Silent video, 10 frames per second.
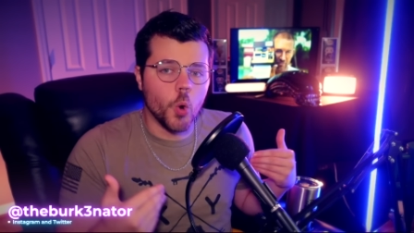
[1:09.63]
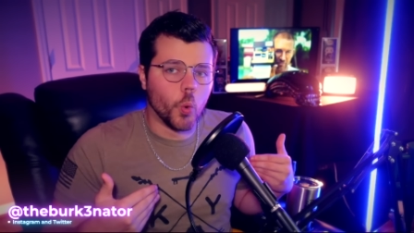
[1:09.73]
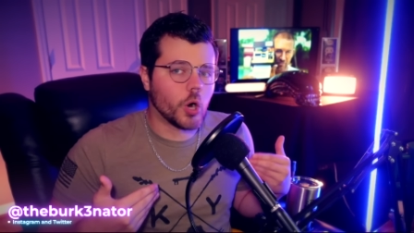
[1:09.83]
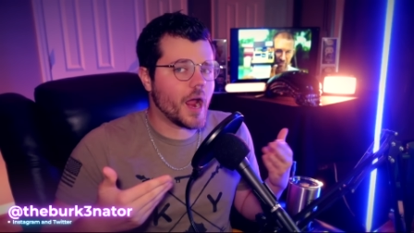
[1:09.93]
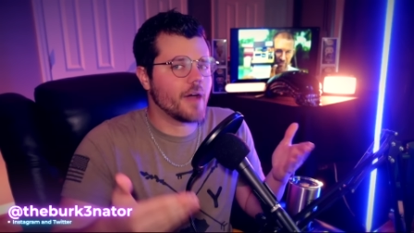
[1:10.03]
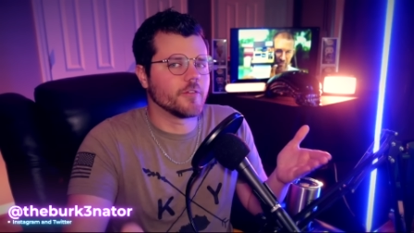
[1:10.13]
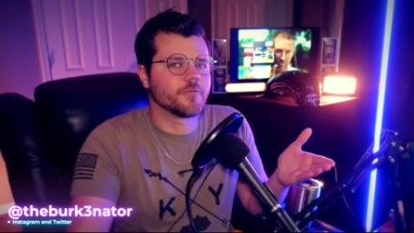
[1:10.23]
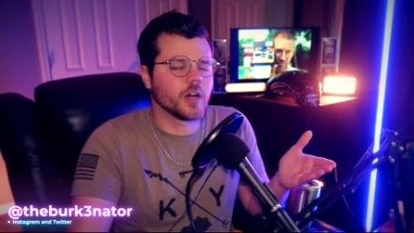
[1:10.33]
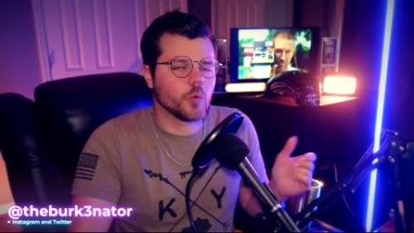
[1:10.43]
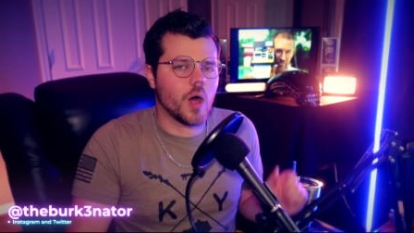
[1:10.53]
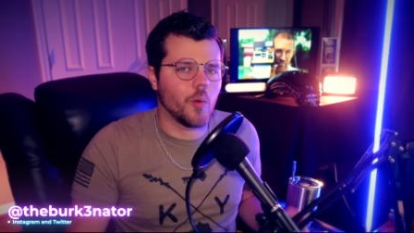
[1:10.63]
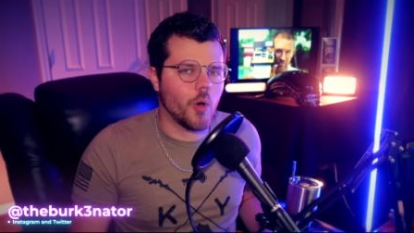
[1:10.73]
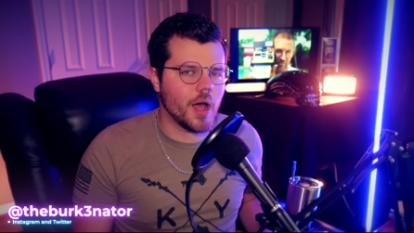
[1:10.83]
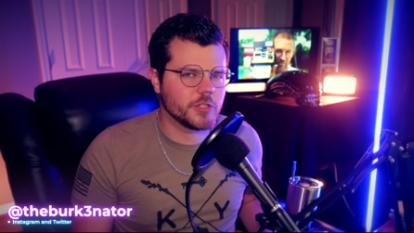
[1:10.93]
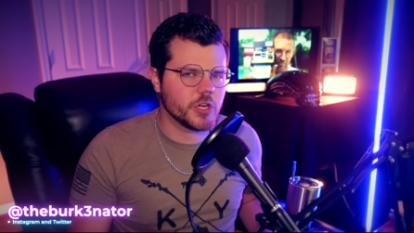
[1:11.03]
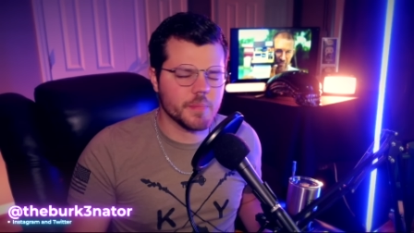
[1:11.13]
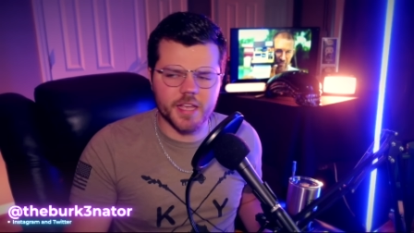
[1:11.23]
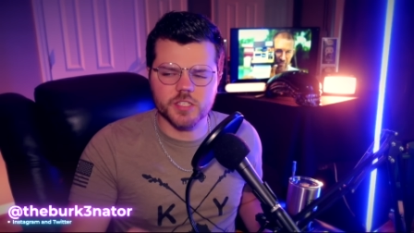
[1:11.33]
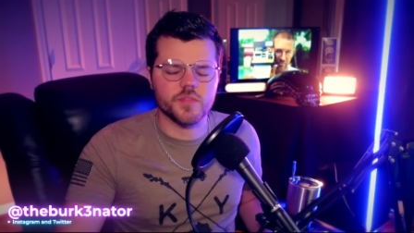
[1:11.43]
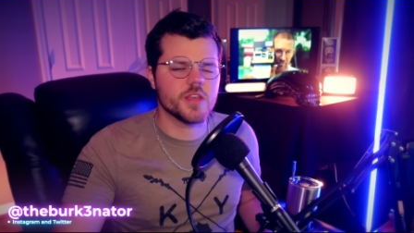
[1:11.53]
We're having fun while watching
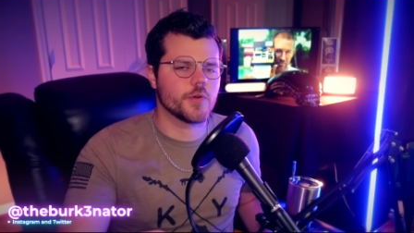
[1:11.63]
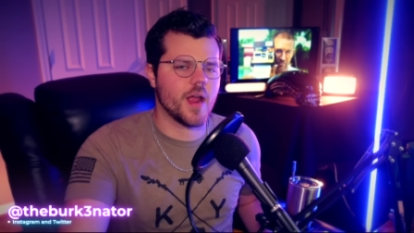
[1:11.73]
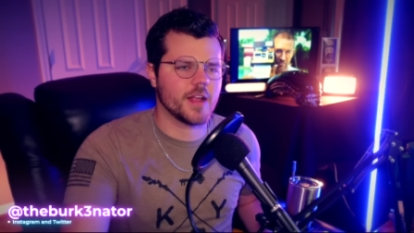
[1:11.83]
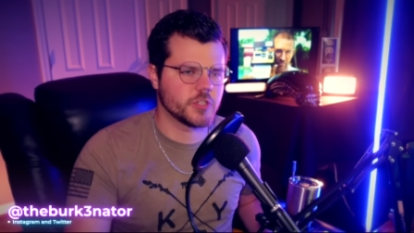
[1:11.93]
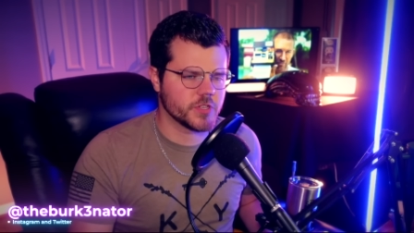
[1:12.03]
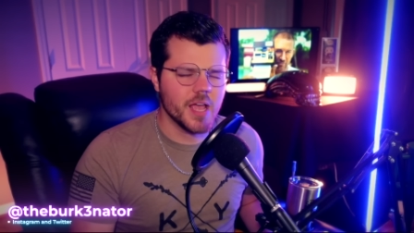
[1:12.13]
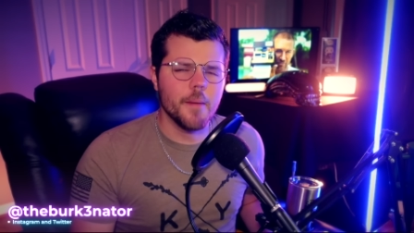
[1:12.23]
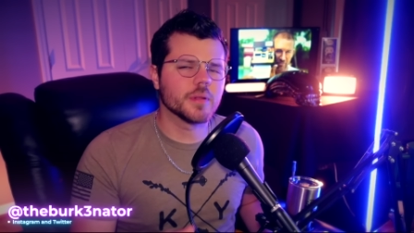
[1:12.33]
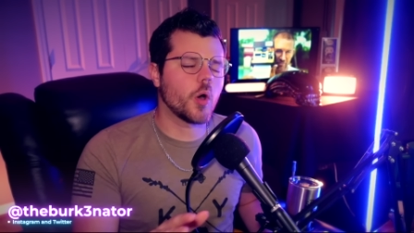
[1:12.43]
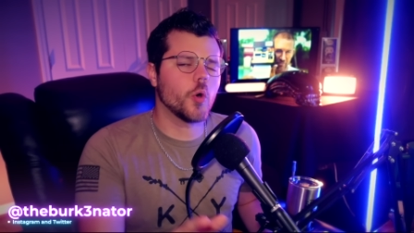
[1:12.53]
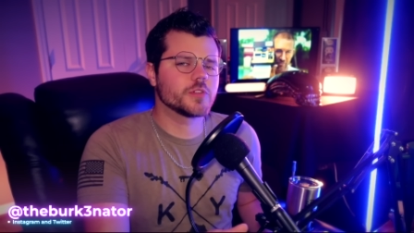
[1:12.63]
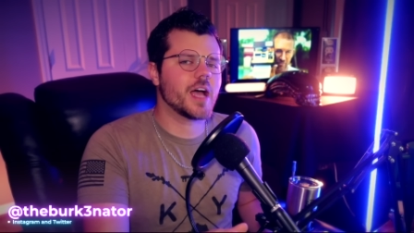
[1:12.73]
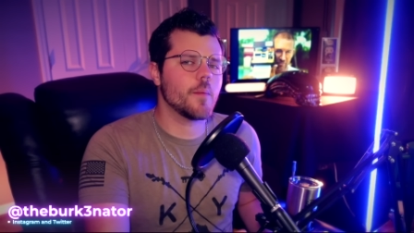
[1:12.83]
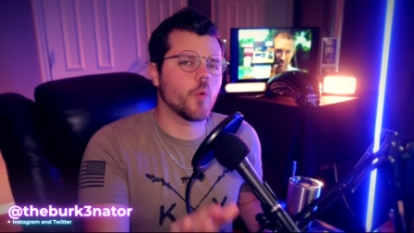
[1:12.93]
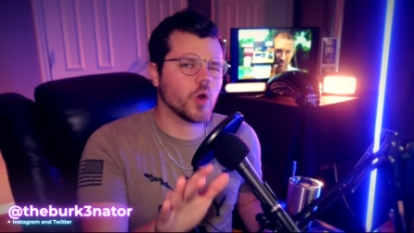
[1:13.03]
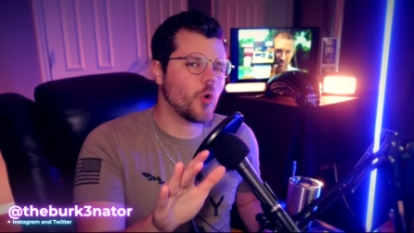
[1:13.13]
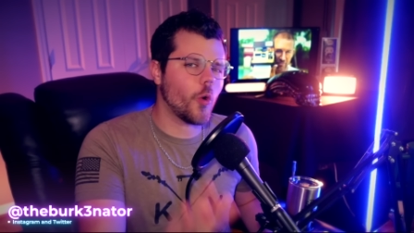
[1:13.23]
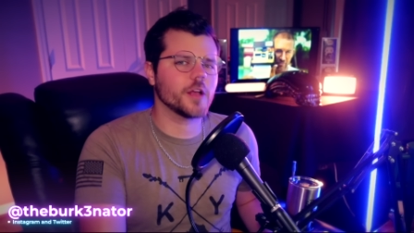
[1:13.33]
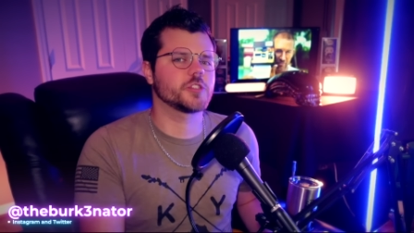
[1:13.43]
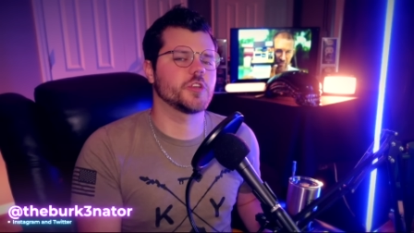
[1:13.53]
because of the interactions. But the whole time we're
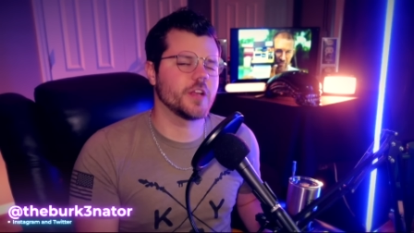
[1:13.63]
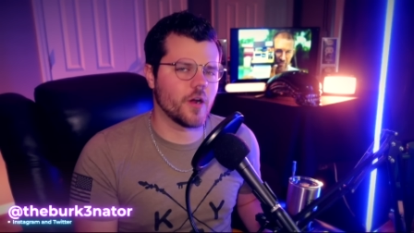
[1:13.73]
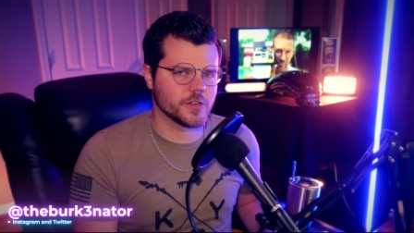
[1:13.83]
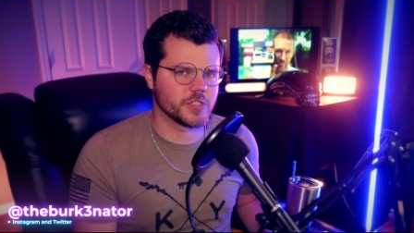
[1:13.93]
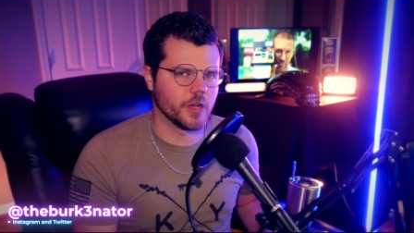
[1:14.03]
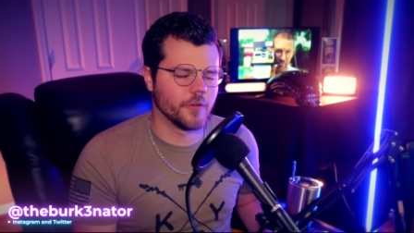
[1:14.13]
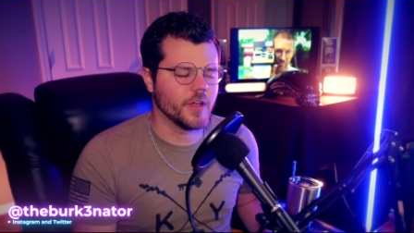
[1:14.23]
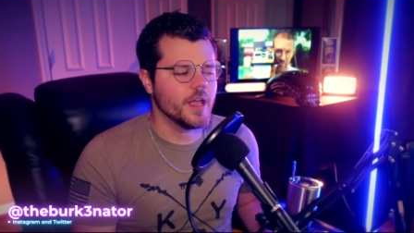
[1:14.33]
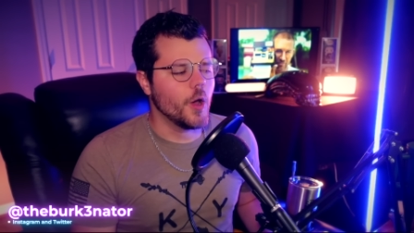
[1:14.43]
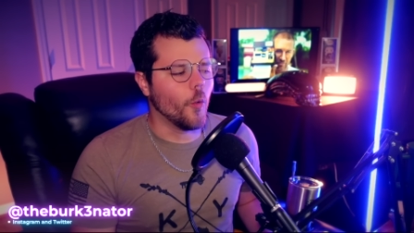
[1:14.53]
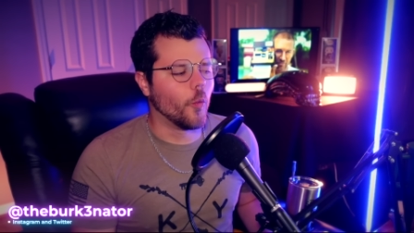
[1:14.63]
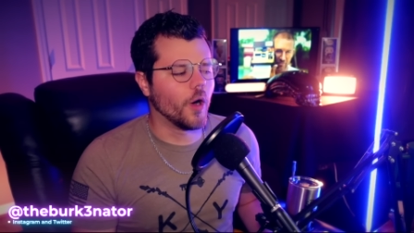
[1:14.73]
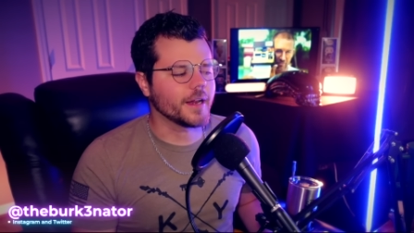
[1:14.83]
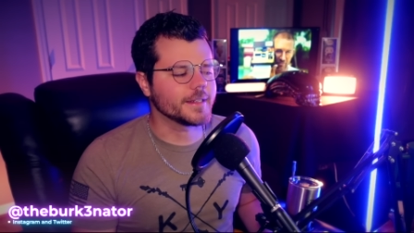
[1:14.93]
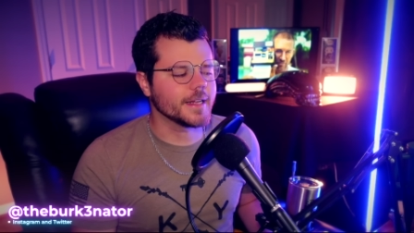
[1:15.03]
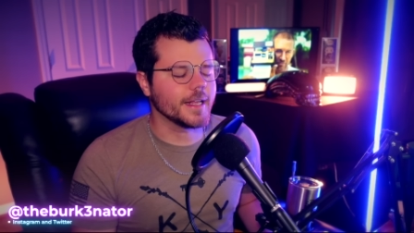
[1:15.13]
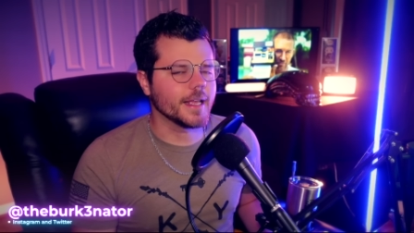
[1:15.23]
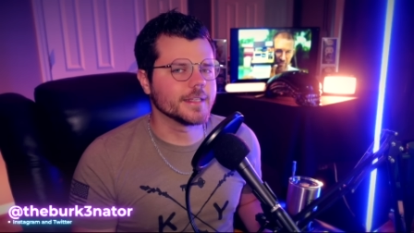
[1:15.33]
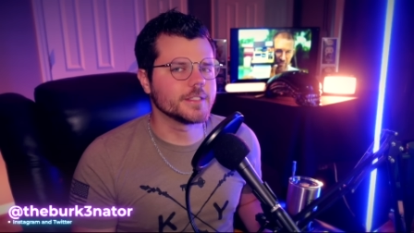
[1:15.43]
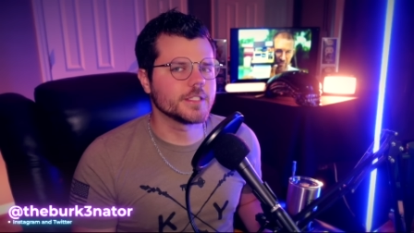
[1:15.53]
questioning ourselves, what
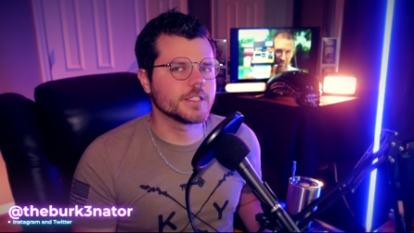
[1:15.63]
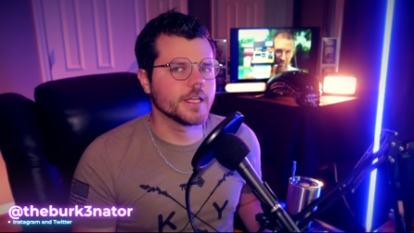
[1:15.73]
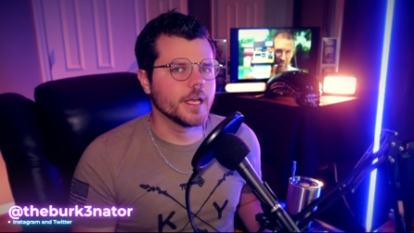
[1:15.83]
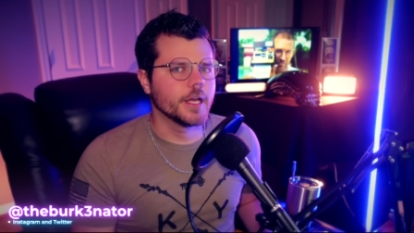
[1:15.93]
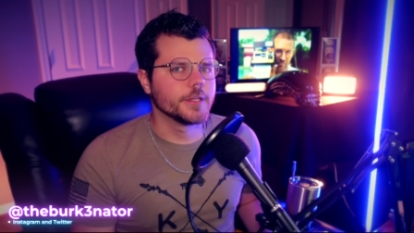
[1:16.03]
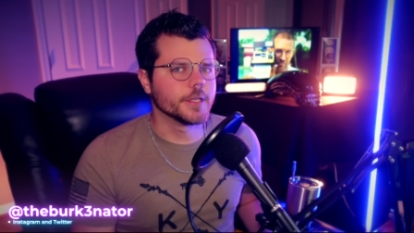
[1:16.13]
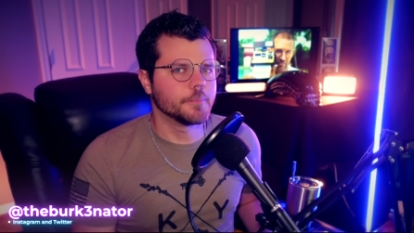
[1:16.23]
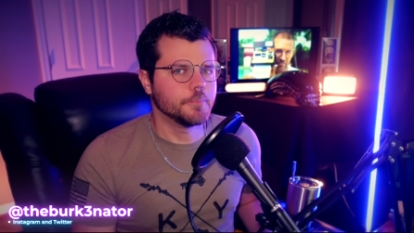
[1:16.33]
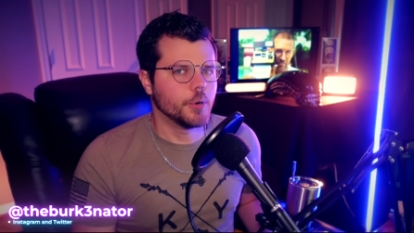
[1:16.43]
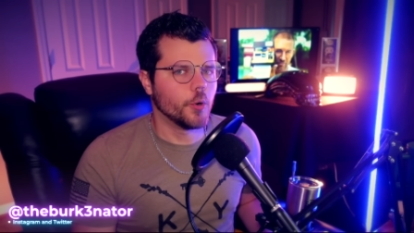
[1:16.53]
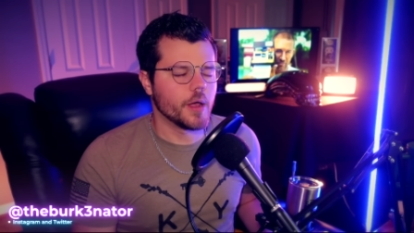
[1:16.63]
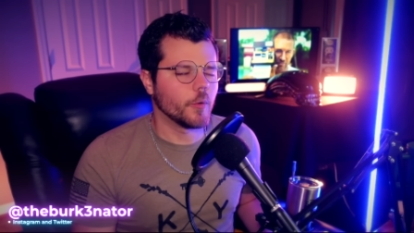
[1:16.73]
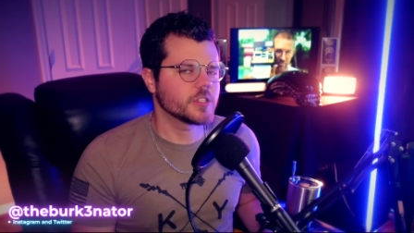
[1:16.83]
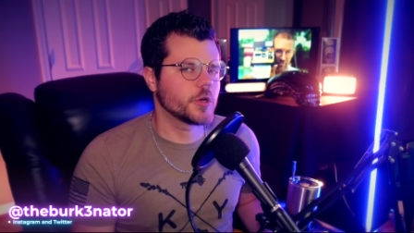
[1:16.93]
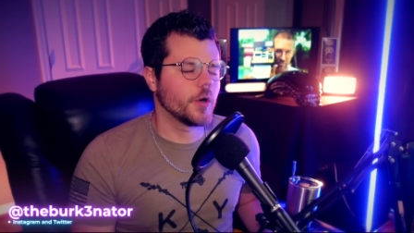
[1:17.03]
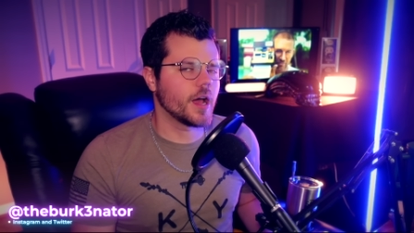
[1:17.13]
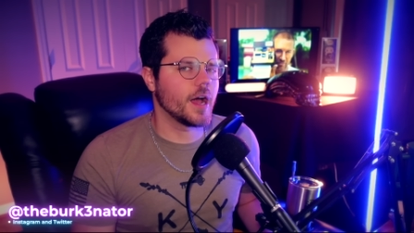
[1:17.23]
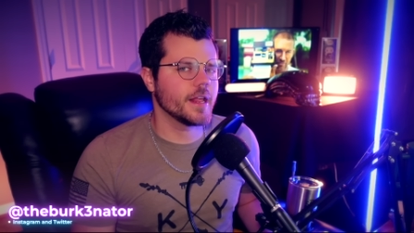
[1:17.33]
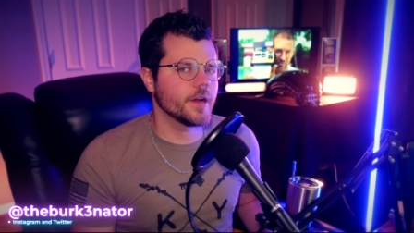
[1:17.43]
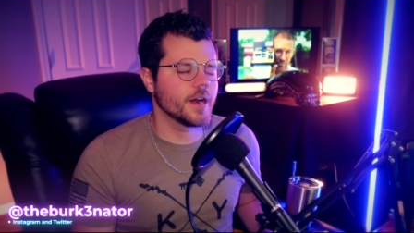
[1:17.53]
is the point? What's going
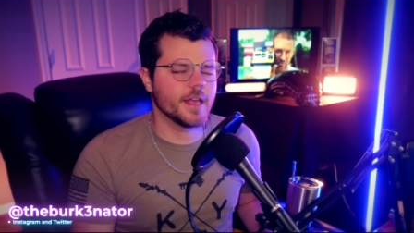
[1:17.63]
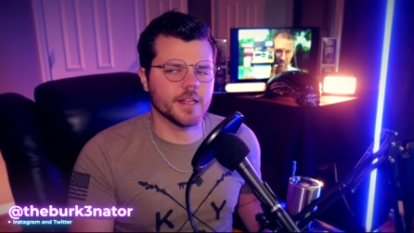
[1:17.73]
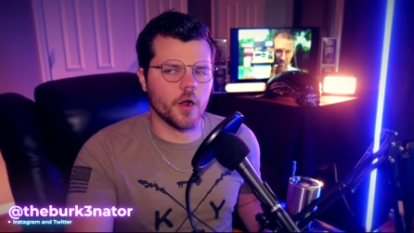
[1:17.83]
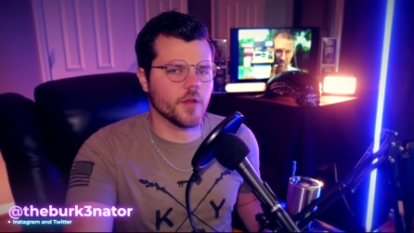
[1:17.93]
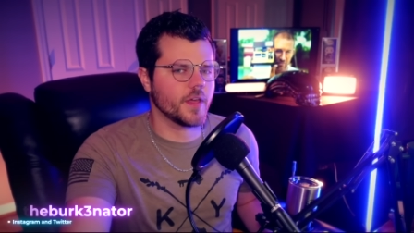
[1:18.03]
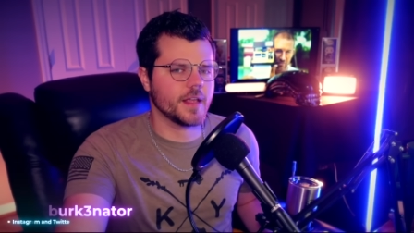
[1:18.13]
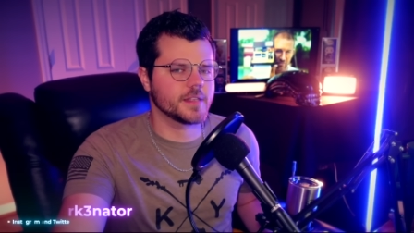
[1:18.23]
on here? Are they